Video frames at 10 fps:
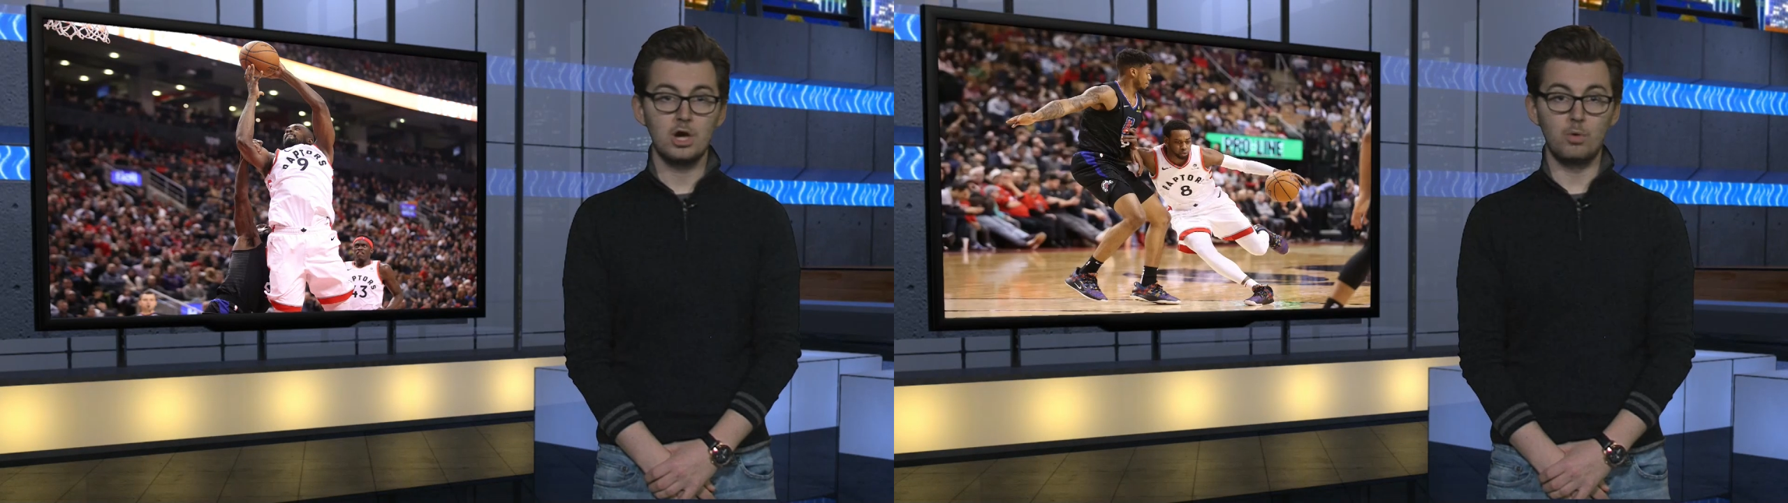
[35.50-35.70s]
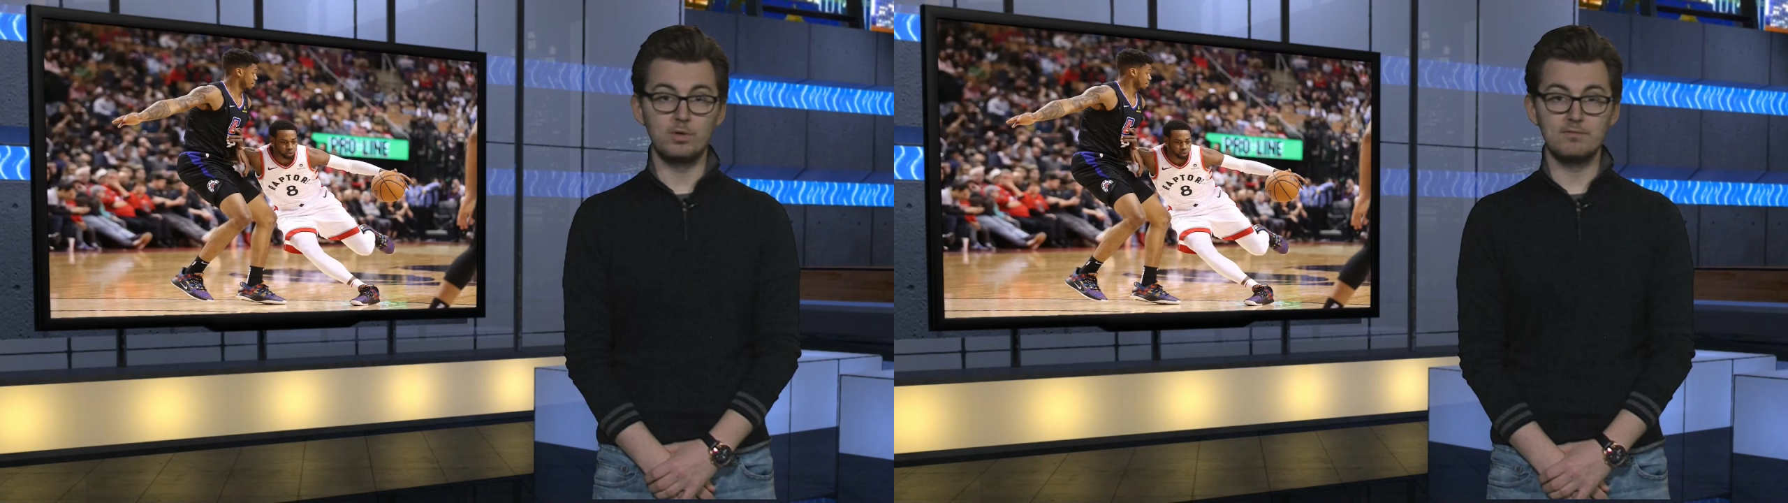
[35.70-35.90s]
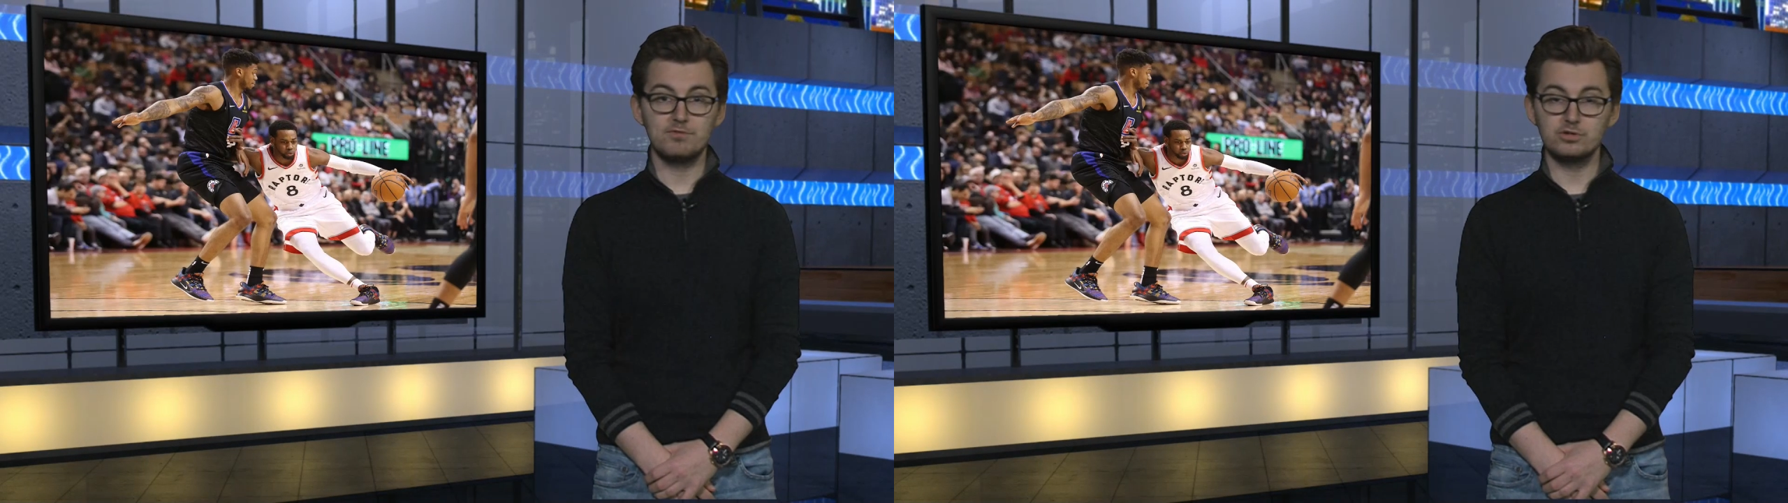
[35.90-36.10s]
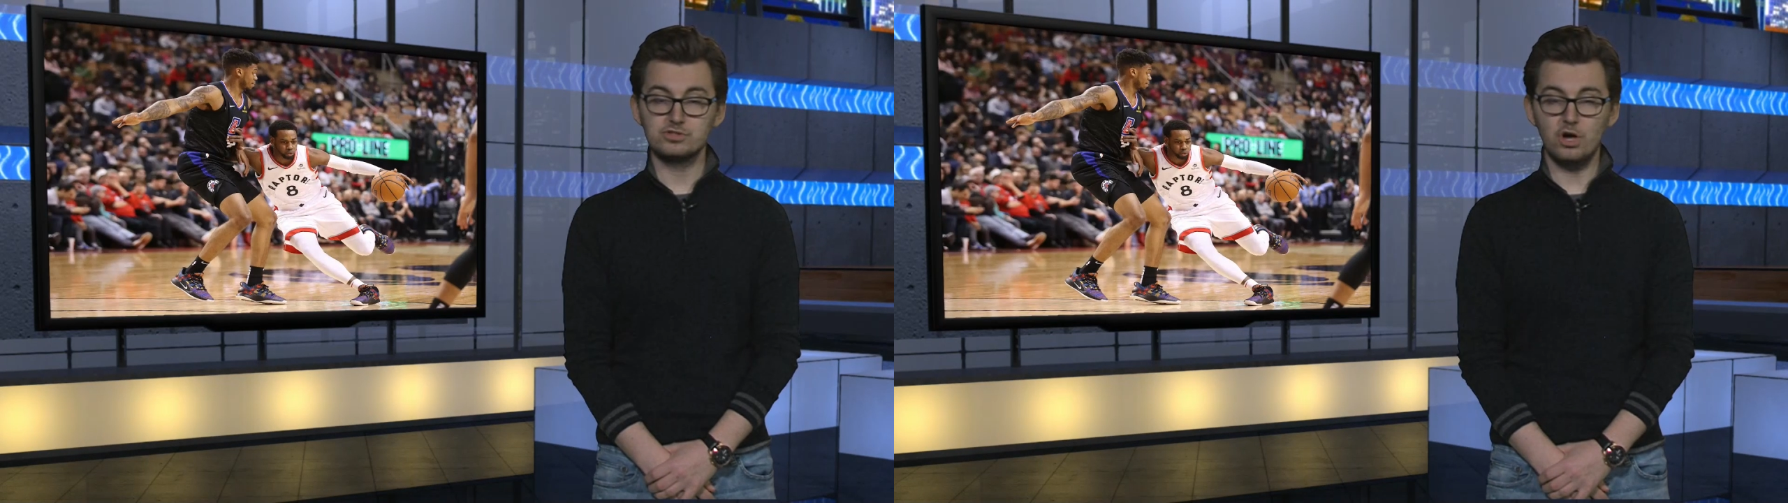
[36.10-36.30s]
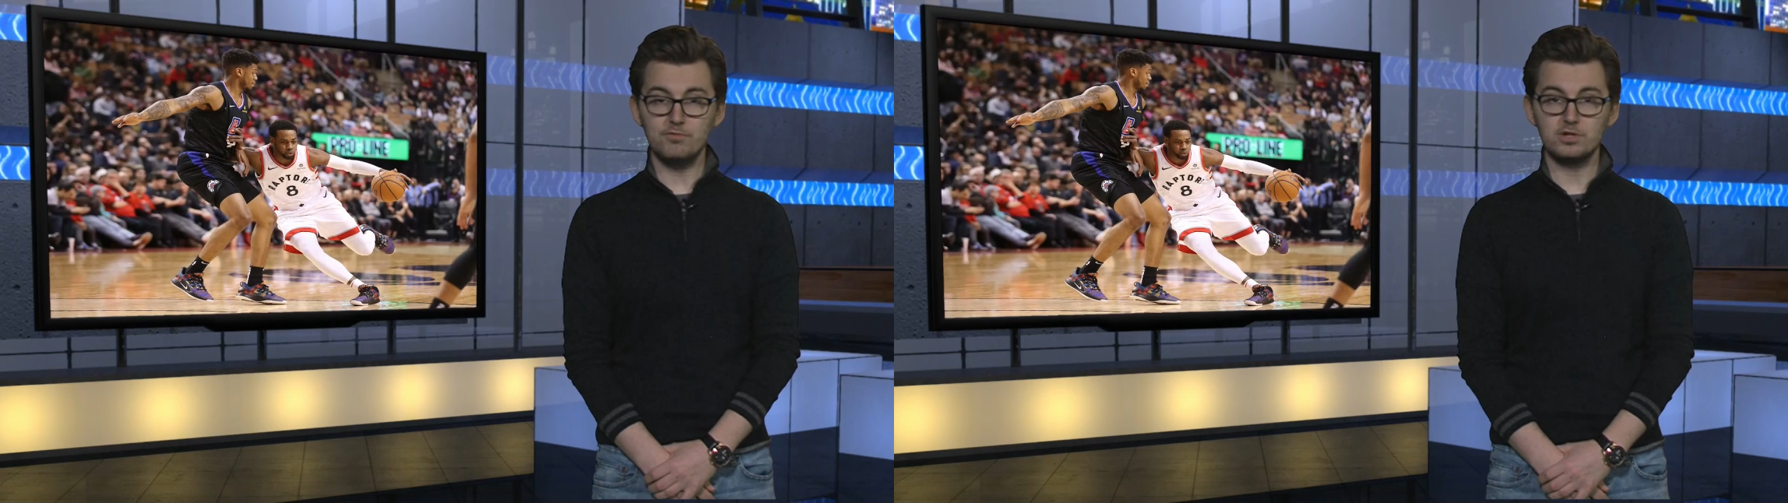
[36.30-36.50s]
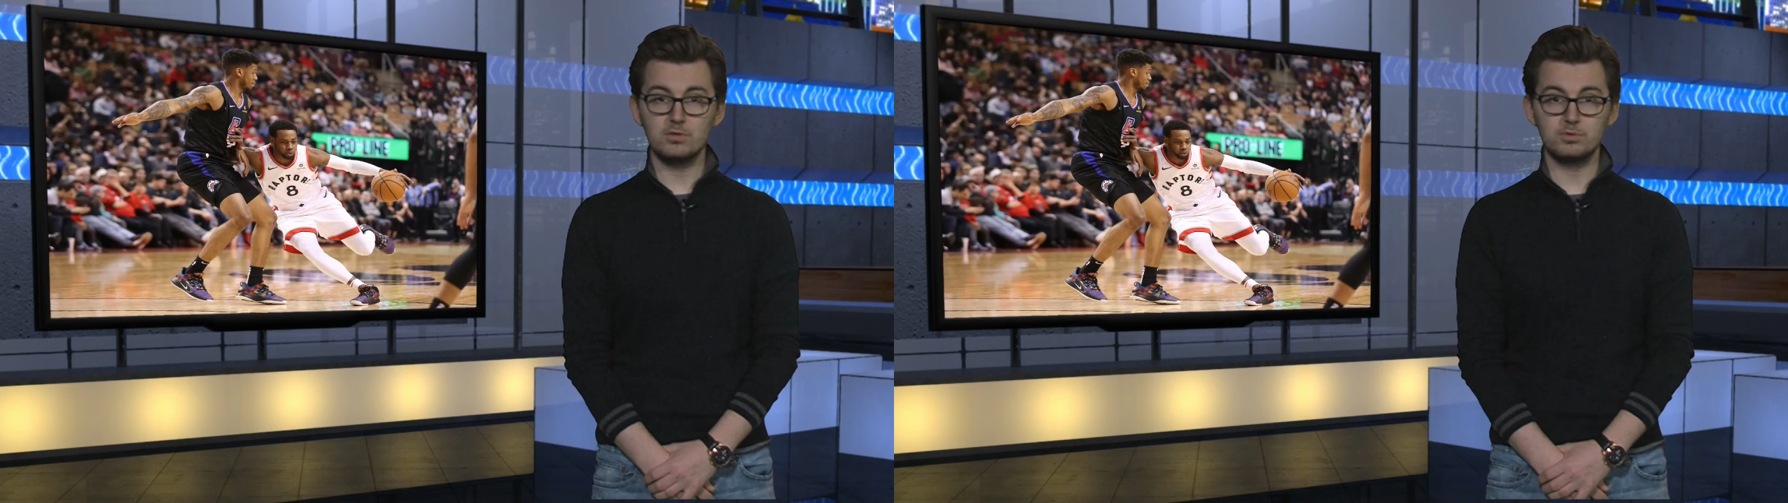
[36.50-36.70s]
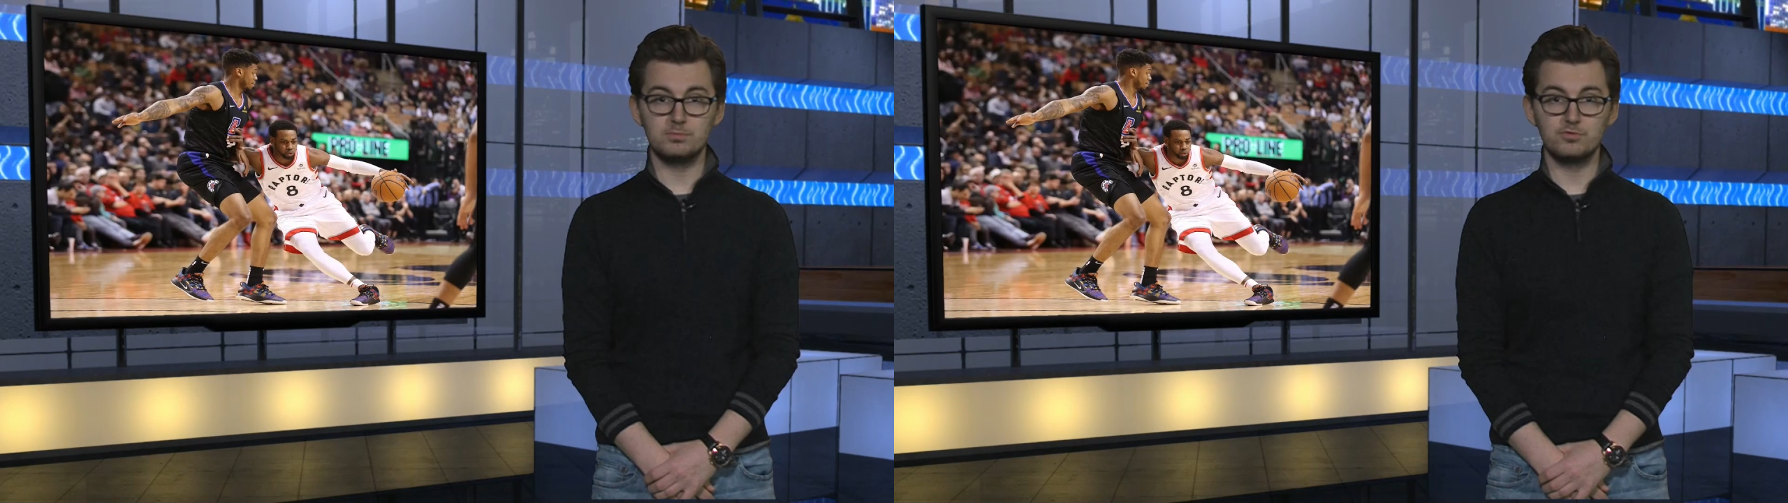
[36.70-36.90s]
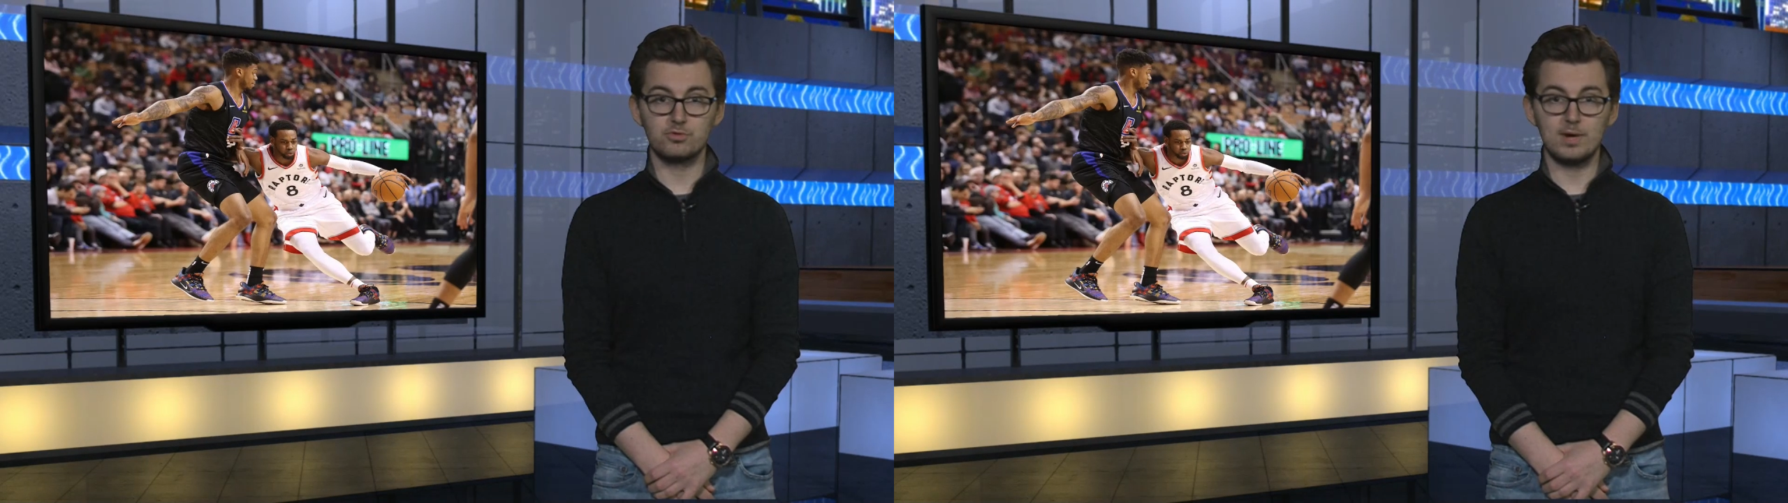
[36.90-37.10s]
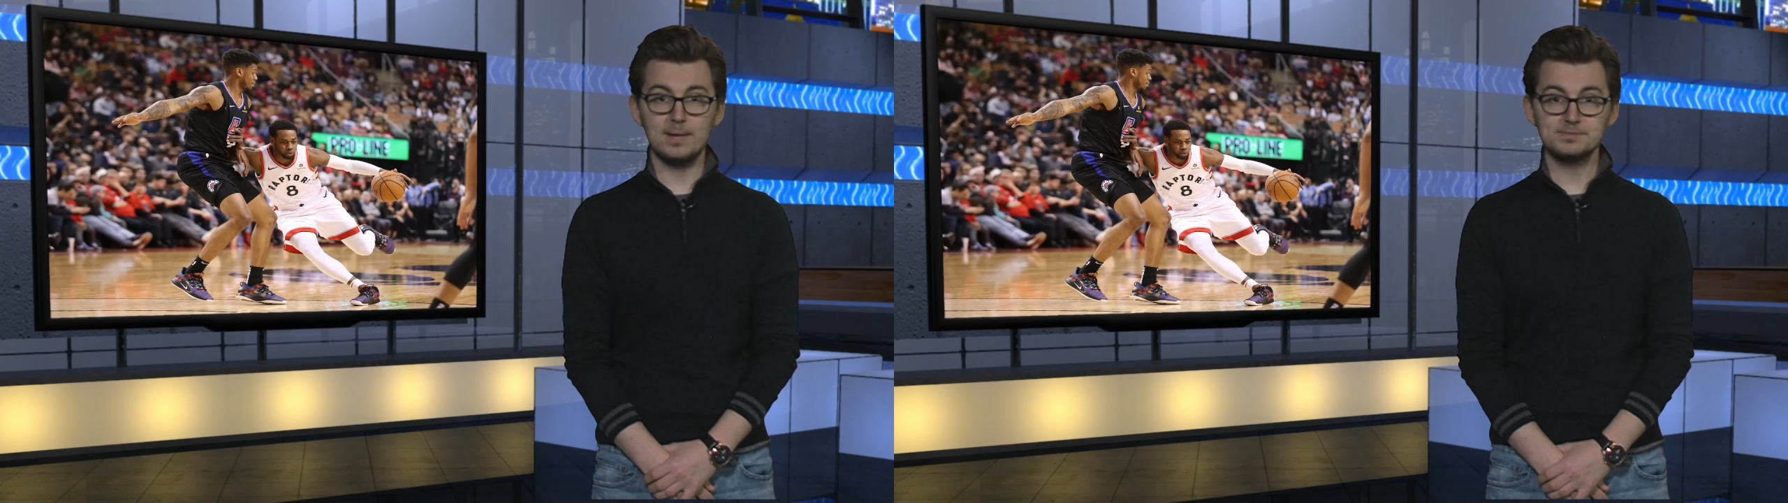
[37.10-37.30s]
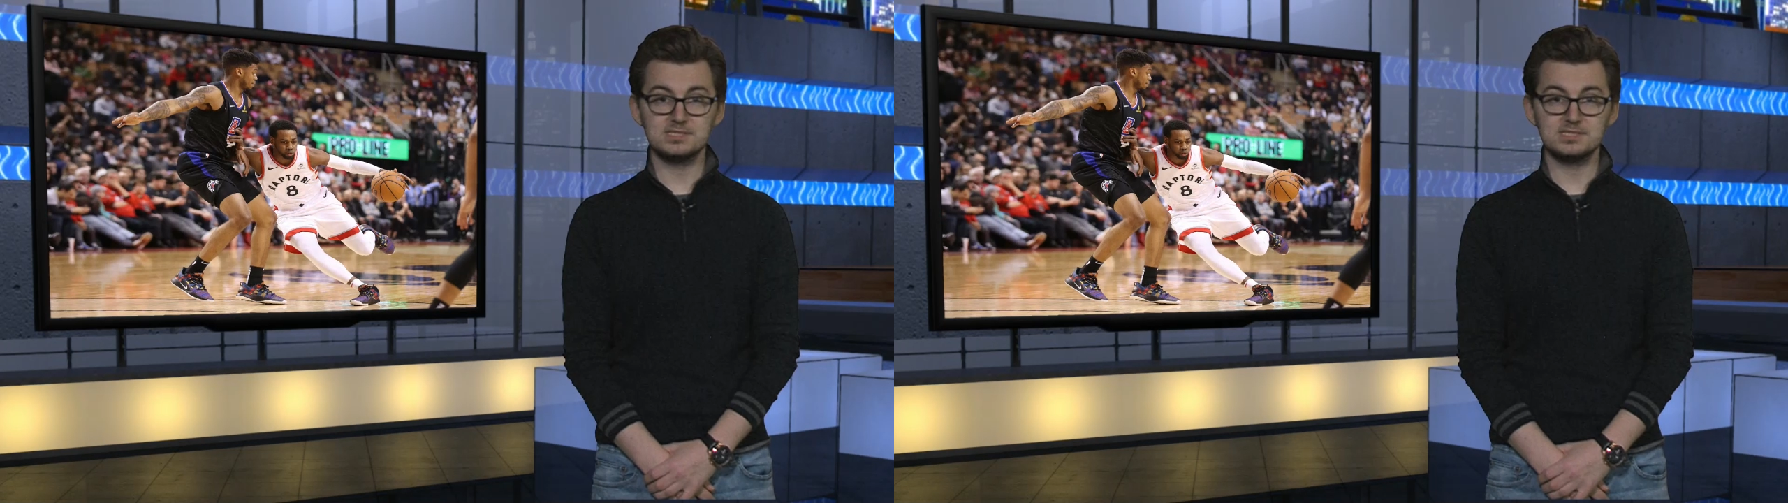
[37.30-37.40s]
A win in Philadelphia would move the Raps